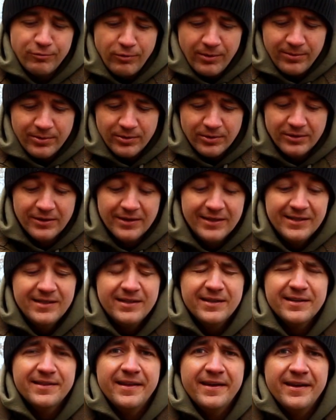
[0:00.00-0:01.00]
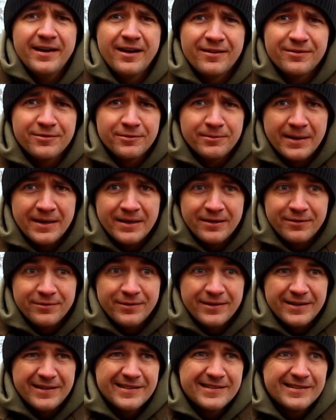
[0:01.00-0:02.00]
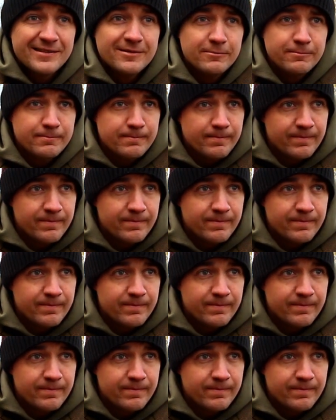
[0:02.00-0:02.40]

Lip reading: wobble, and then after about the first